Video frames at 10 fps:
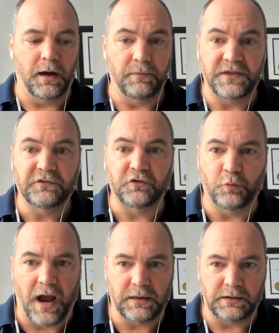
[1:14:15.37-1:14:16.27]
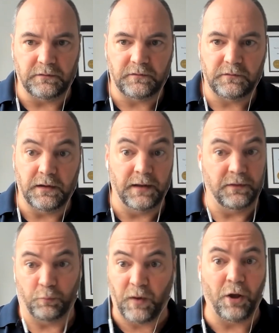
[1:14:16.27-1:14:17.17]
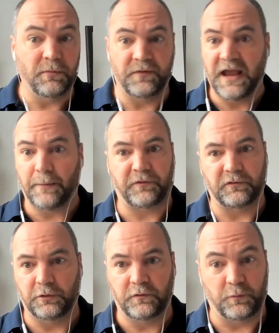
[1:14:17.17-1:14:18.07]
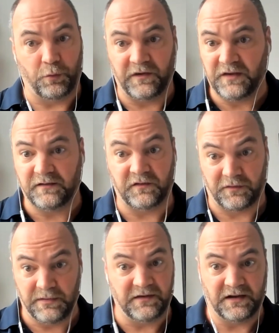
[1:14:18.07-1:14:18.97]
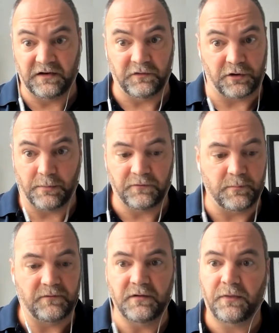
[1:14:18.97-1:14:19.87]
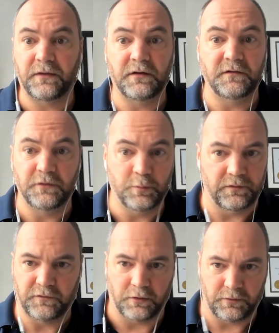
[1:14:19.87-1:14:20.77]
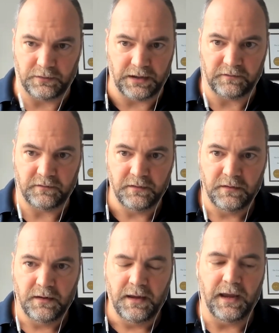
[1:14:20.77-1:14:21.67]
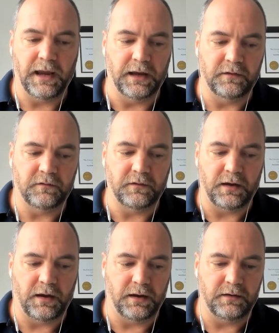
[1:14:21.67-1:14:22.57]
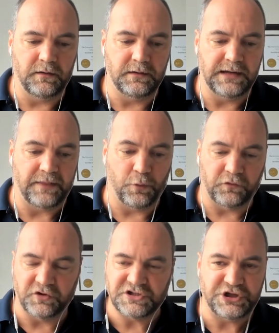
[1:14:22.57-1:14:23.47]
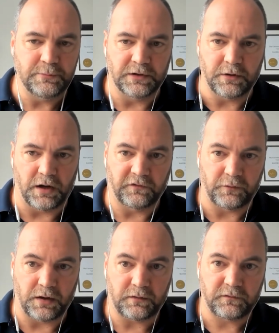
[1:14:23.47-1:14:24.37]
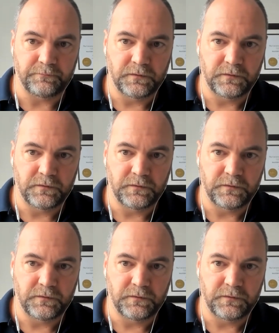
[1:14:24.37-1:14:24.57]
These are dualities, and the realm of the absolute, where some of these entities are coming from, have nothing to do with dark or light, and yet those are just human constructs.